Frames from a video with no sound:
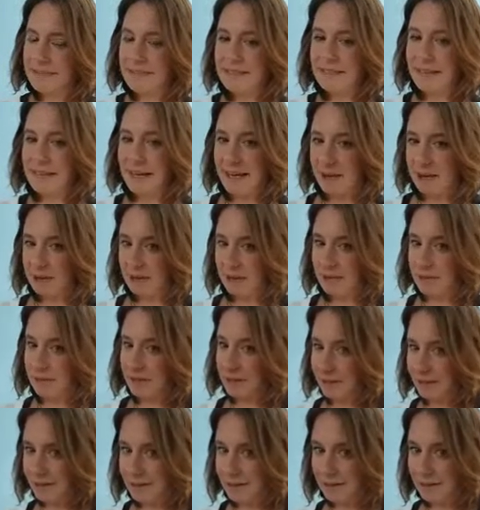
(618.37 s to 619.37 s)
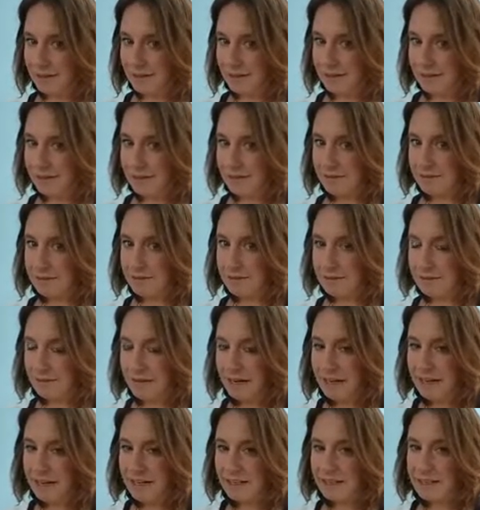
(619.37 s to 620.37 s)
to get over here,
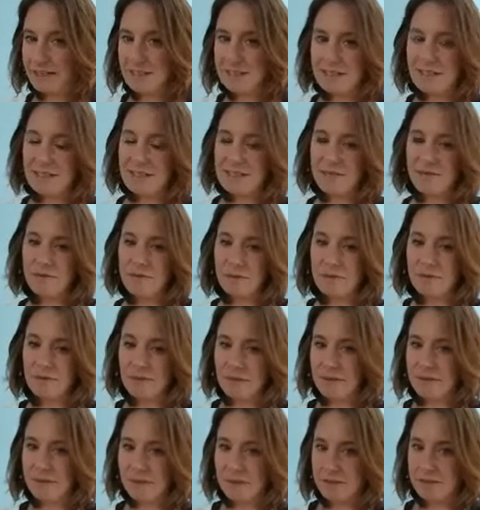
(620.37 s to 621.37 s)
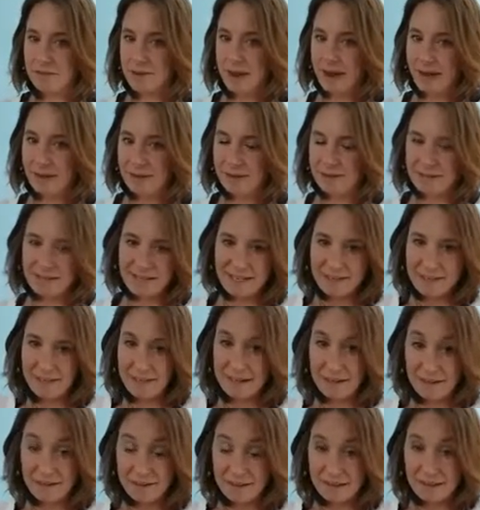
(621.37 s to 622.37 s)
right? Just as if your favorite ride was at
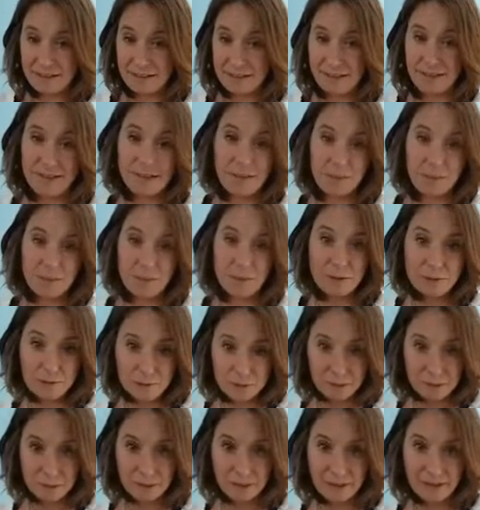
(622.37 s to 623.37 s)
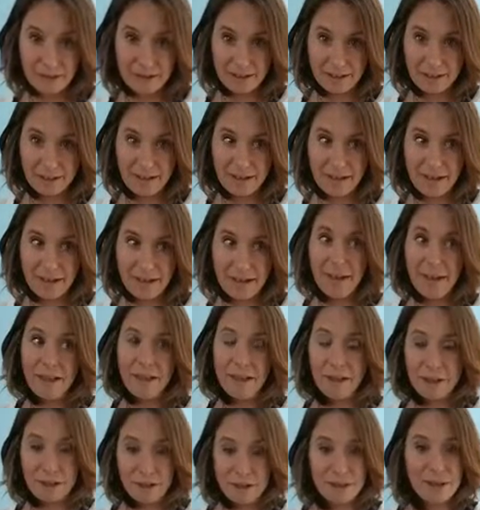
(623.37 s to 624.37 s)
the other end of the amusement park,
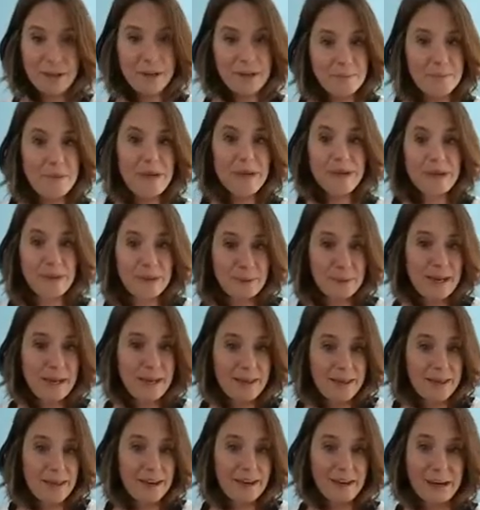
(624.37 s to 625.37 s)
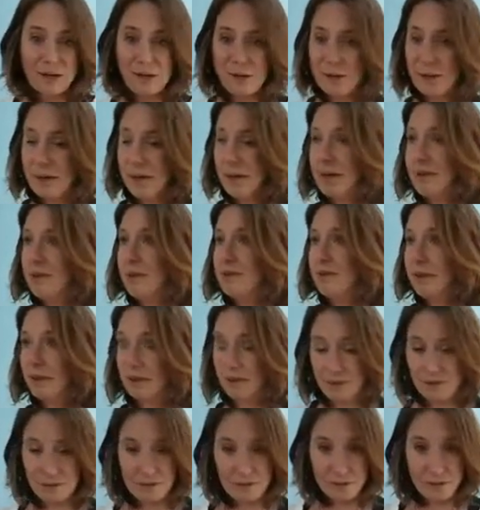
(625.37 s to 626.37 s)
like you're going to make your way there. You're going to
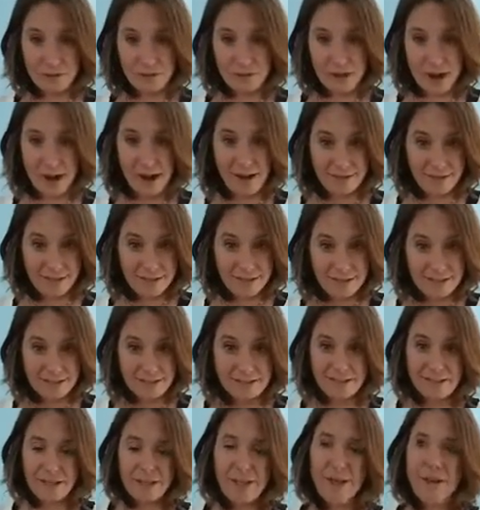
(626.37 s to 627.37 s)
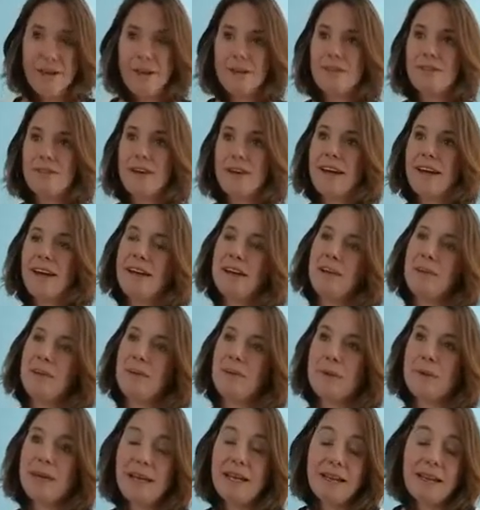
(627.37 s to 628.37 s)
fight through the crowds, right?
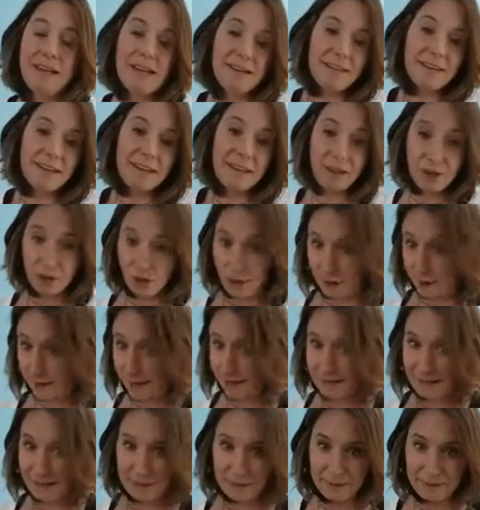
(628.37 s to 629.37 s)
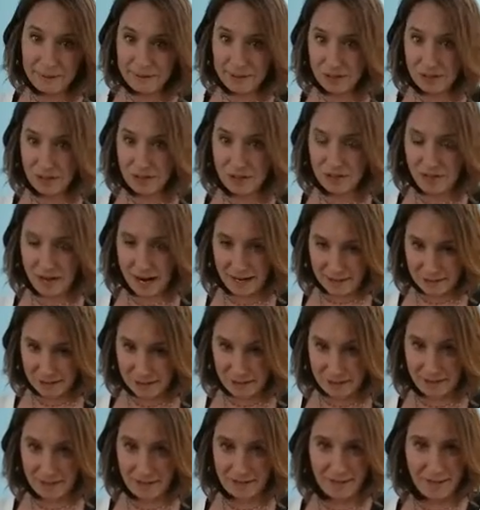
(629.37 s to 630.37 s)
You might even get caught up in a
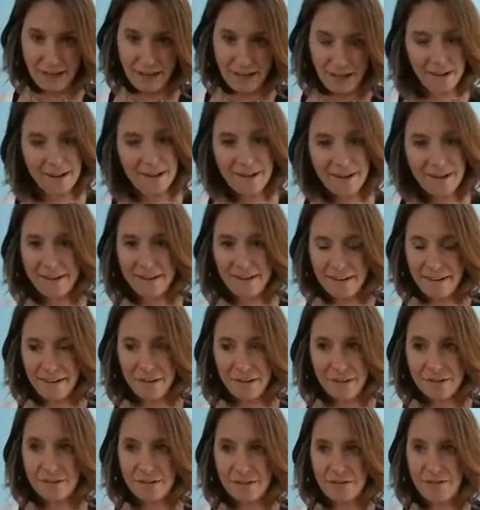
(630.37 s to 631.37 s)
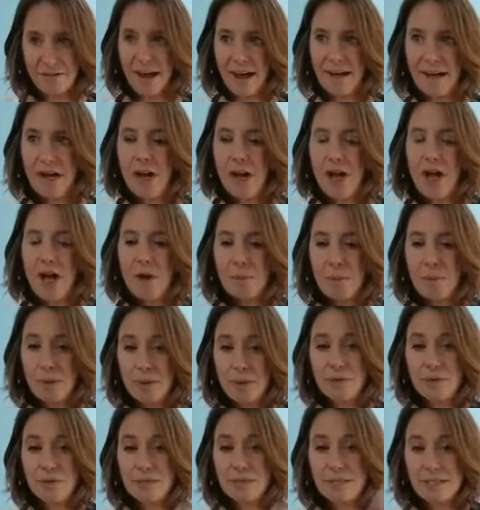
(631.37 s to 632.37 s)
distraction of getting on another ride,
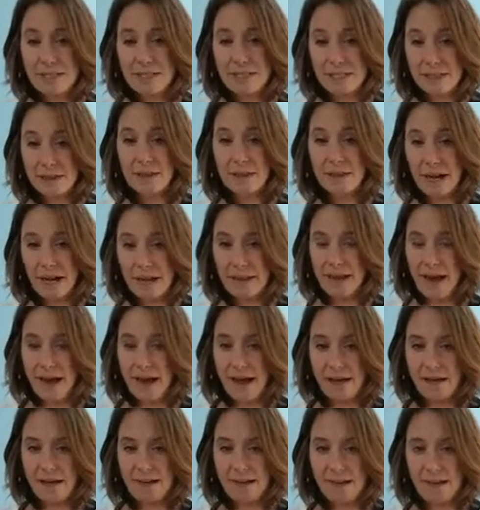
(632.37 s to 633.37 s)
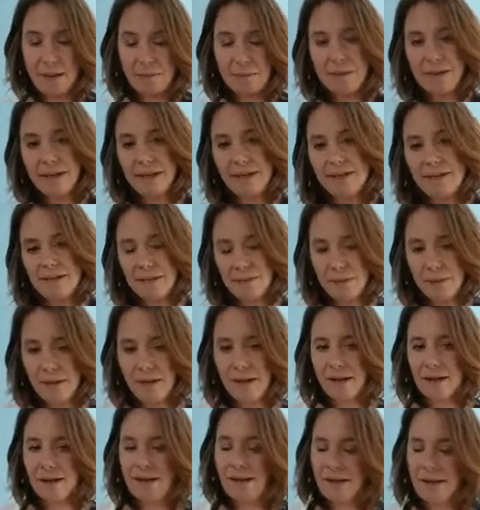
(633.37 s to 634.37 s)
but you've still got that place of
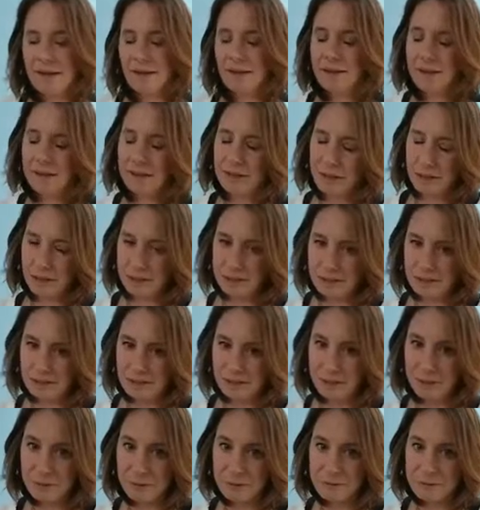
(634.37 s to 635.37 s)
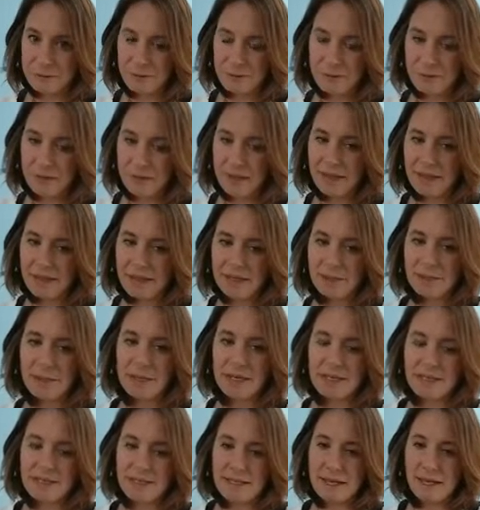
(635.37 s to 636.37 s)
mind that you're going to go to. And that's
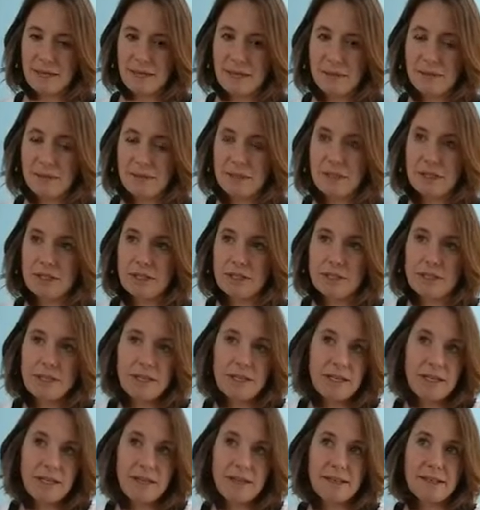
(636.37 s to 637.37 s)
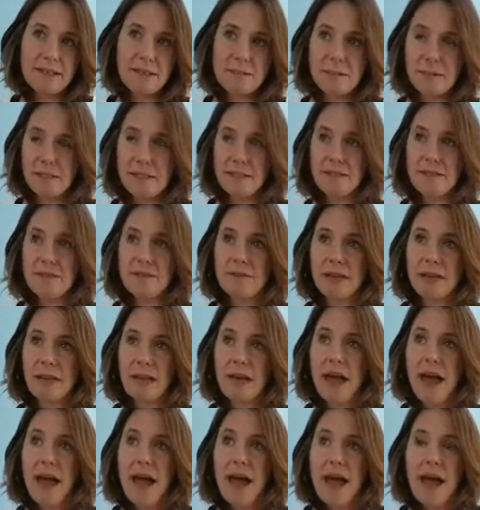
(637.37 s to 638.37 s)
what I say, that when you're sitting in this place of
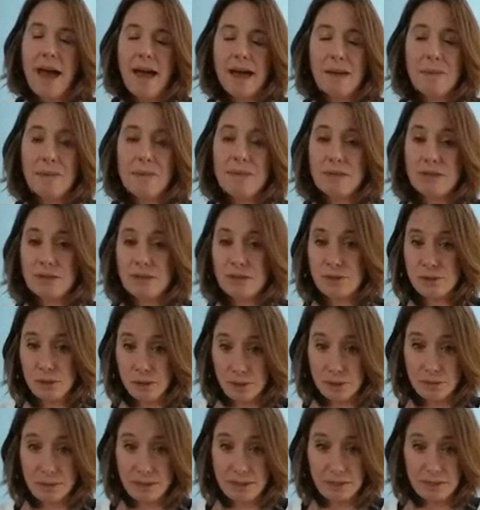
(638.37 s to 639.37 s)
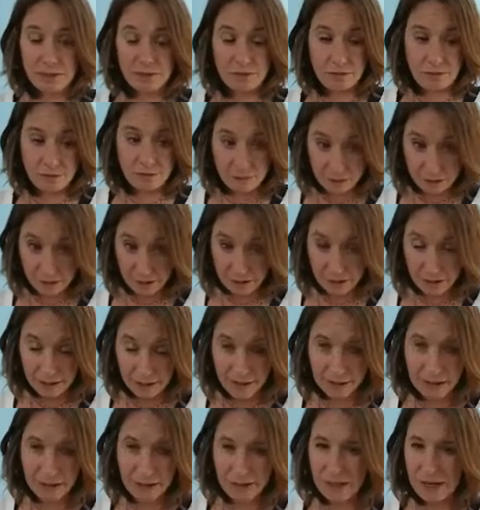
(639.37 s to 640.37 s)
like, I'm in so much
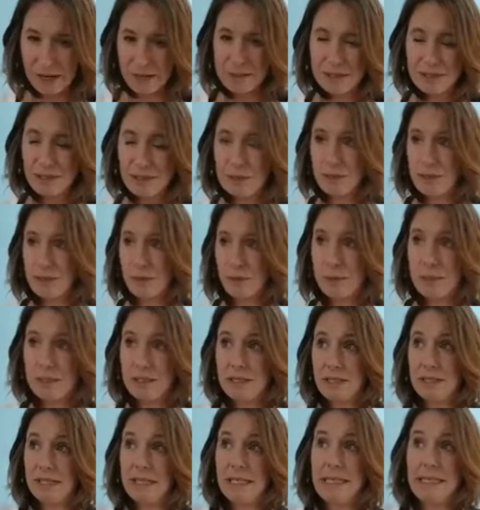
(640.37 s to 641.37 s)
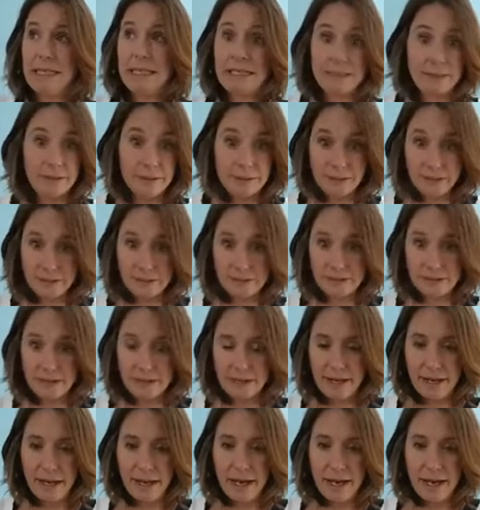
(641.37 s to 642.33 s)
fear or I'm in so much guilt